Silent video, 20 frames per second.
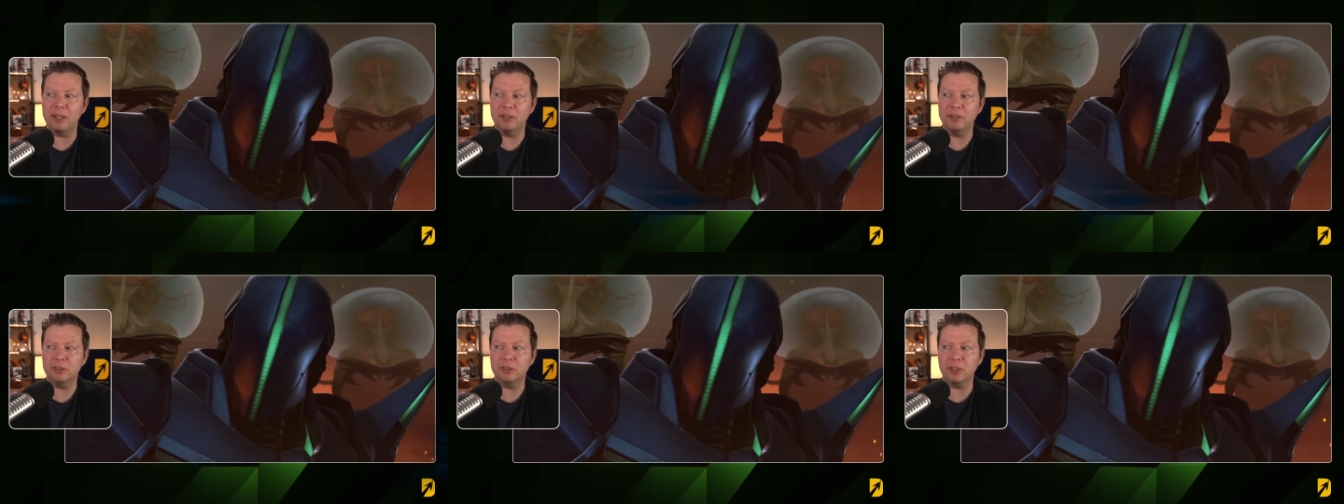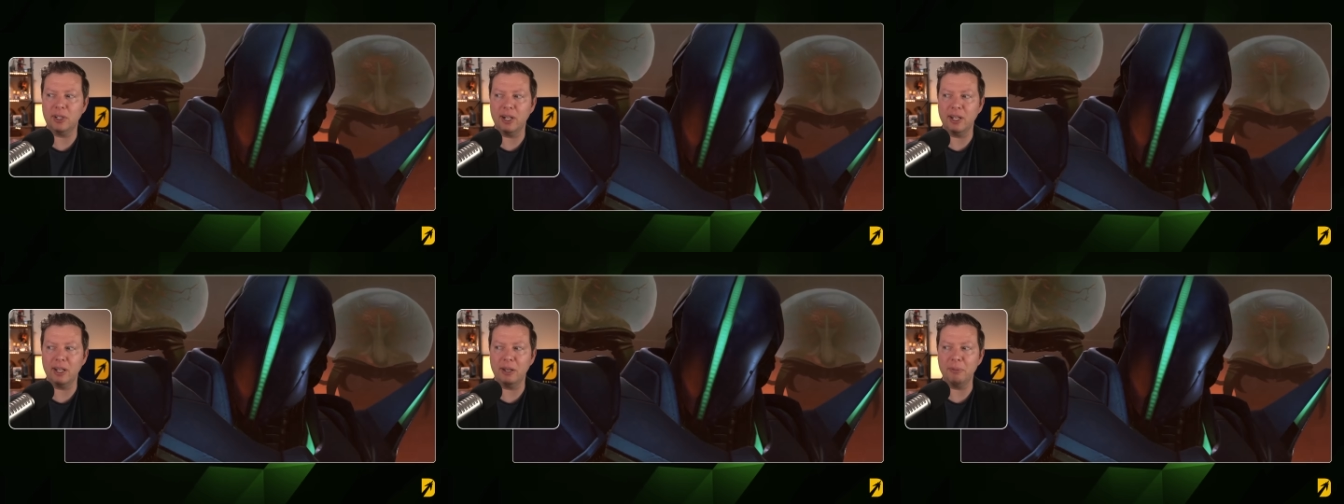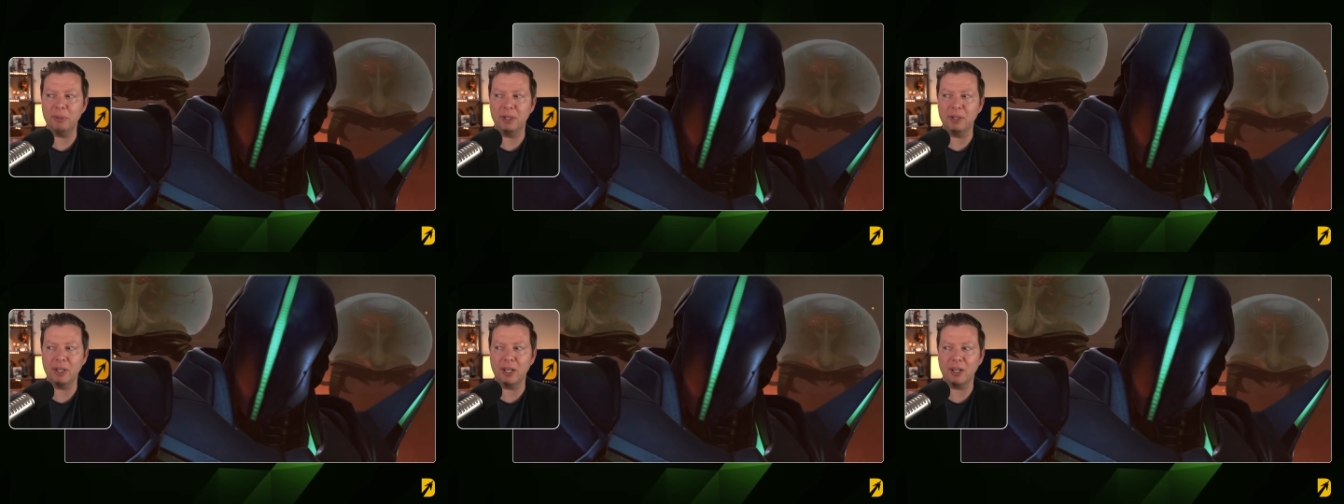Sorry, I,
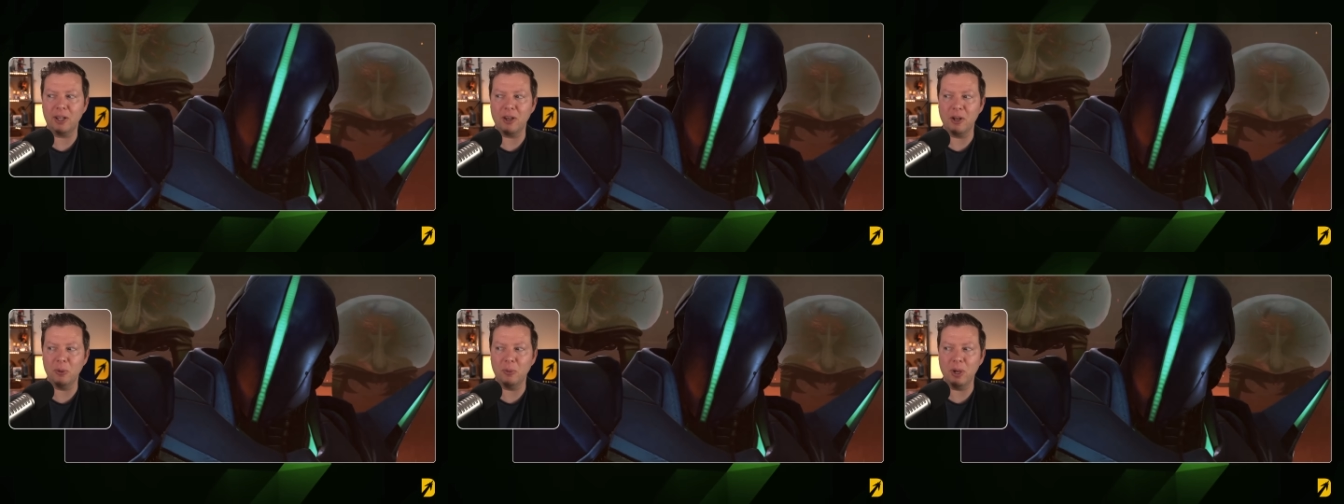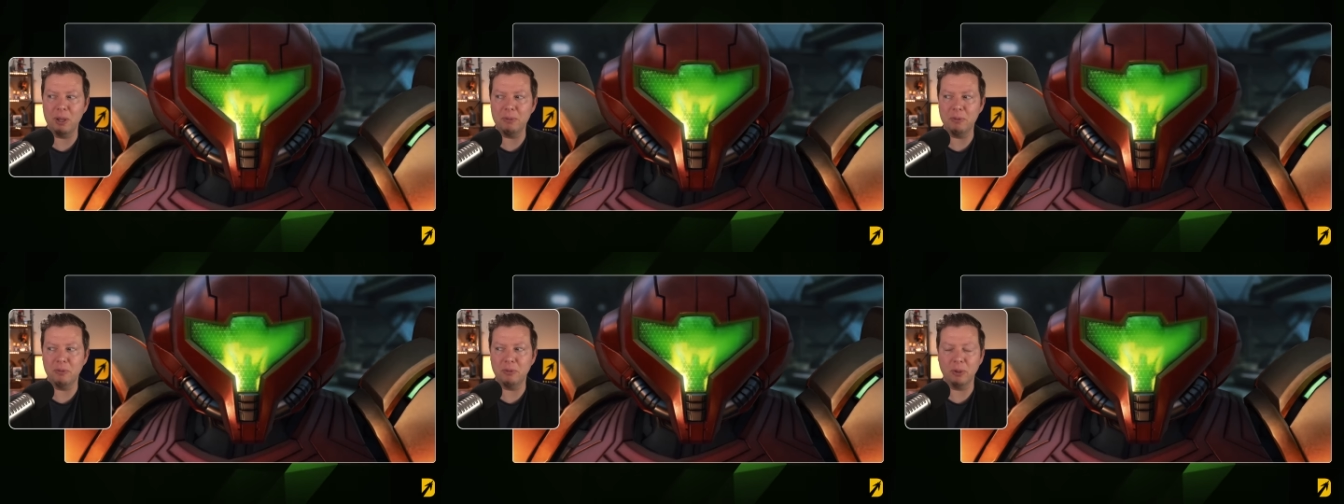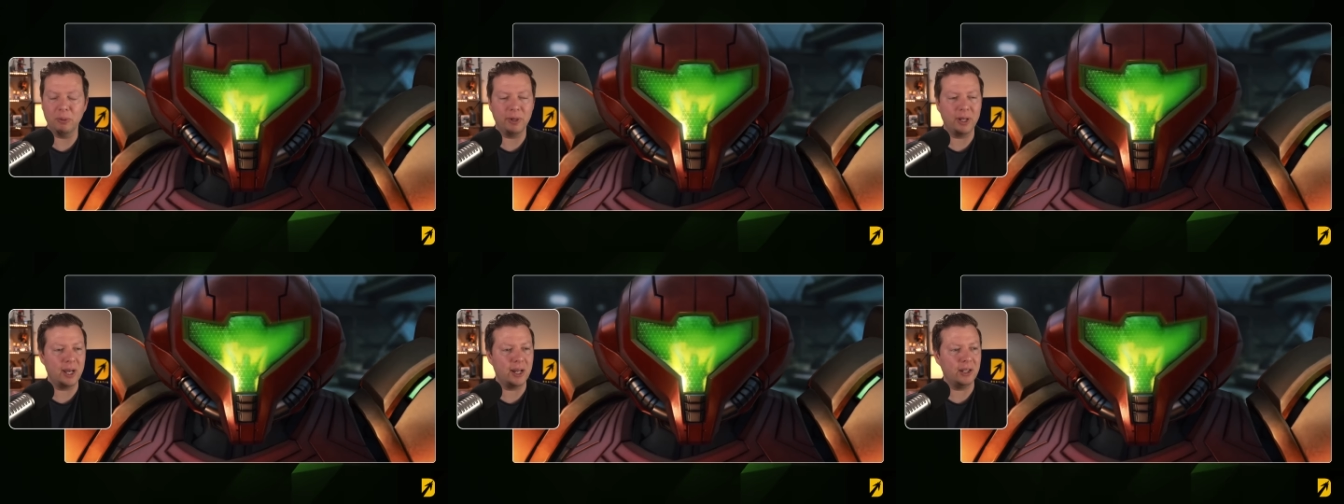meant, I cut away
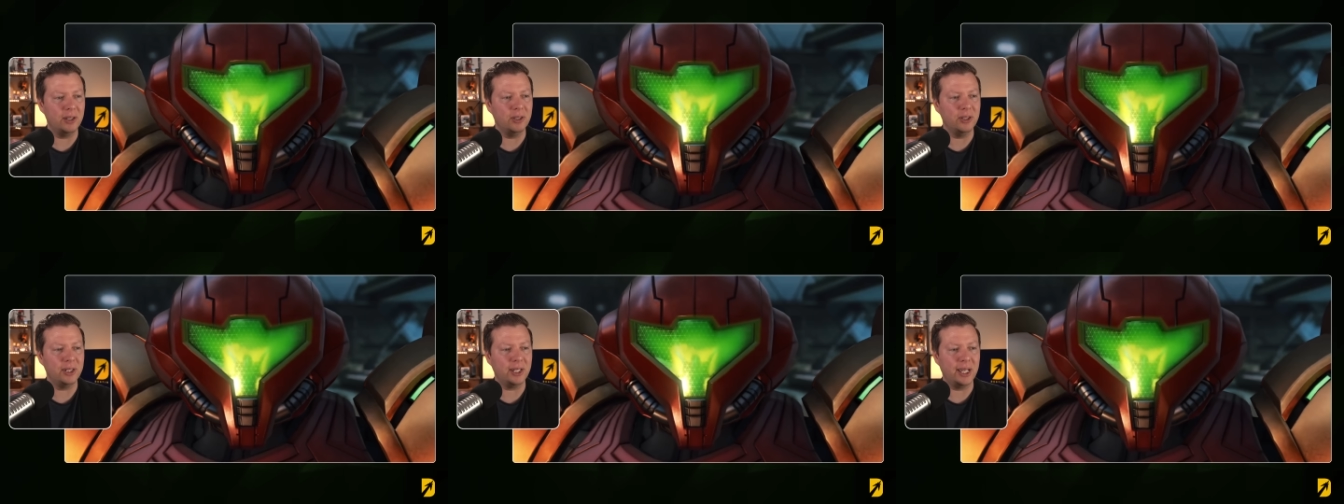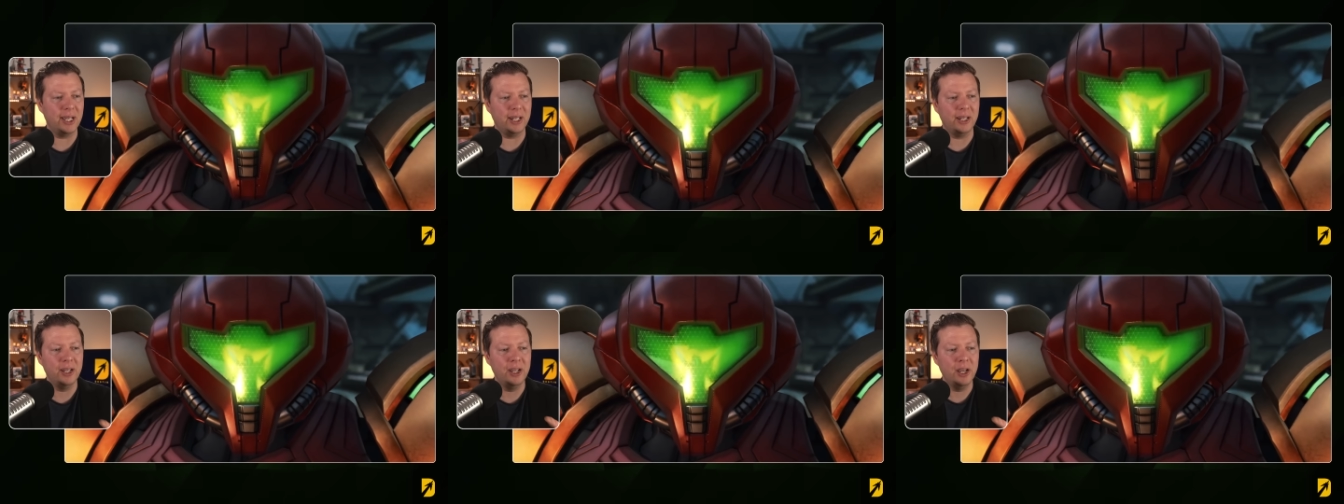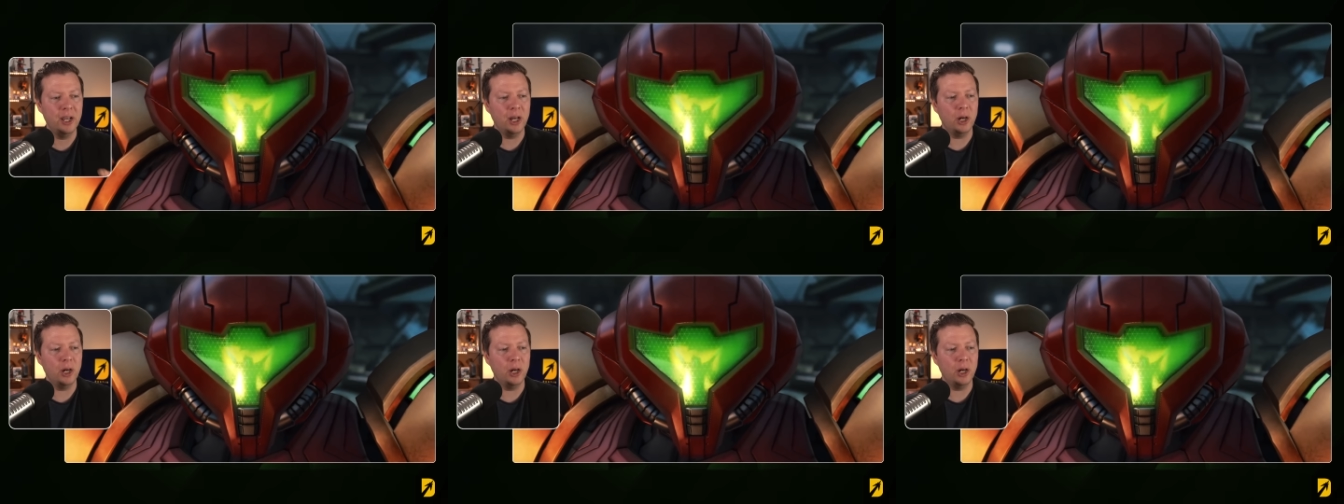before we got a look at